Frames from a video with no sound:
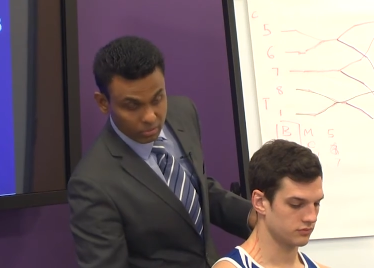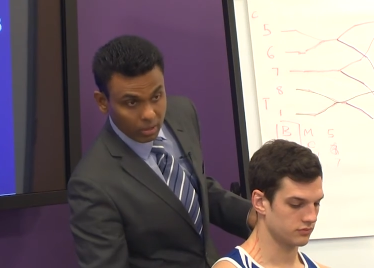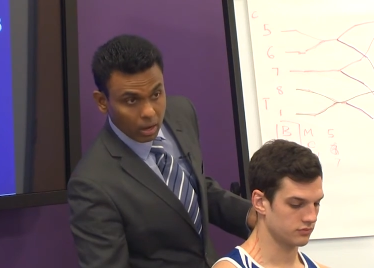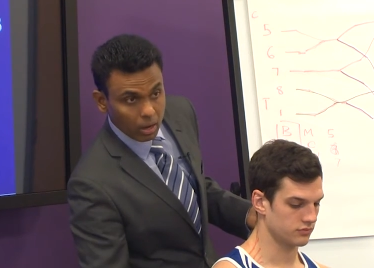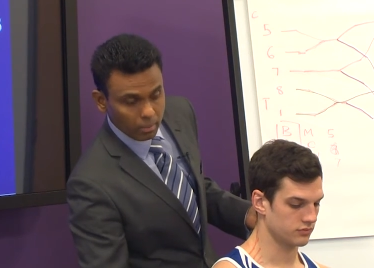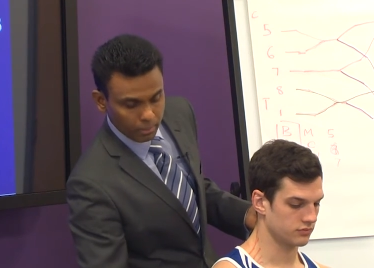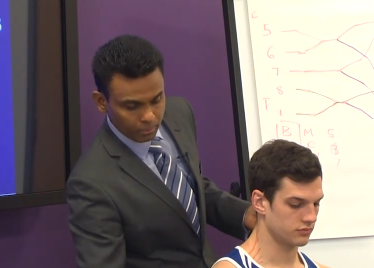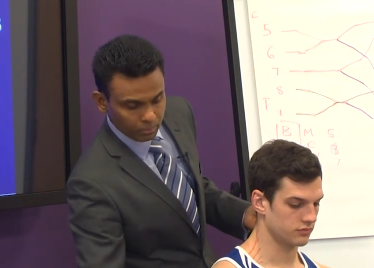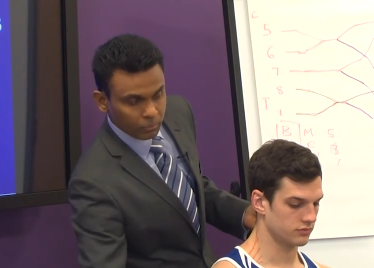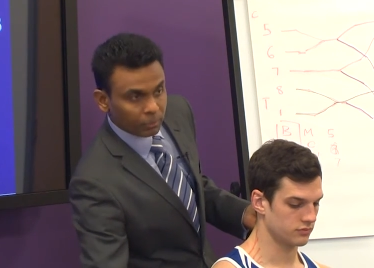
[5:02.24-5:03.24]
Speaker 1: of the arm
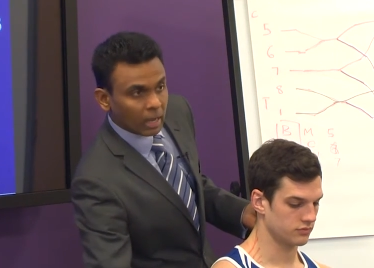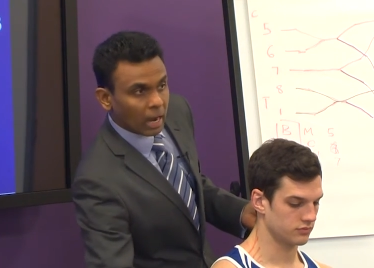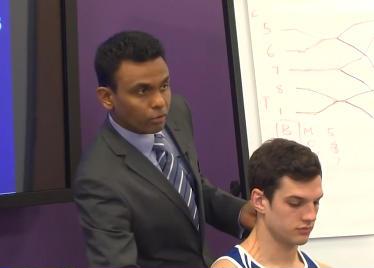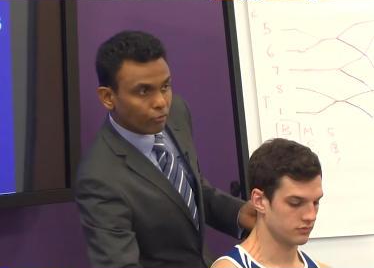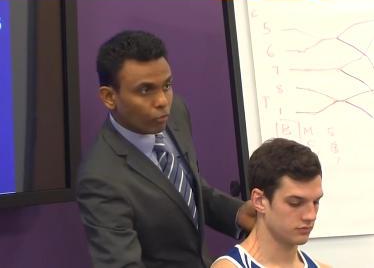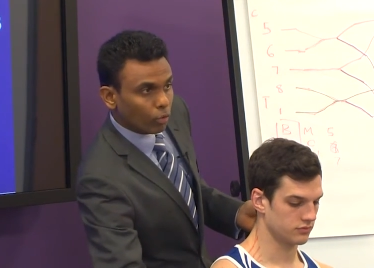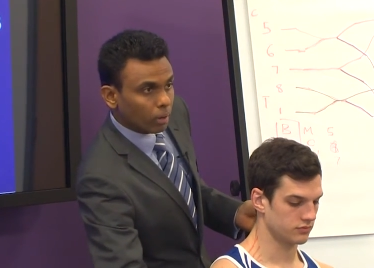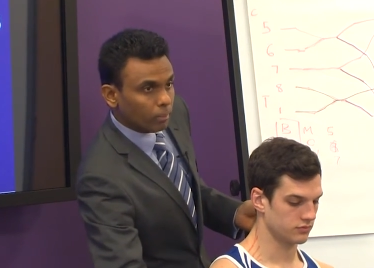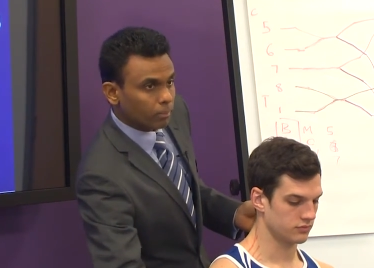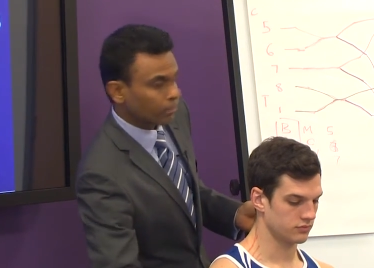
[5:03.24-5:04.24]
and the
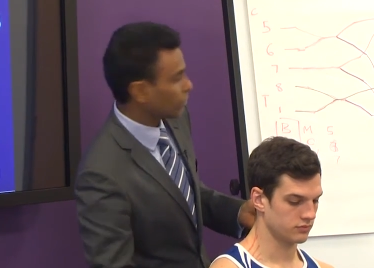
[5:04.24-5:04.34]
forearm.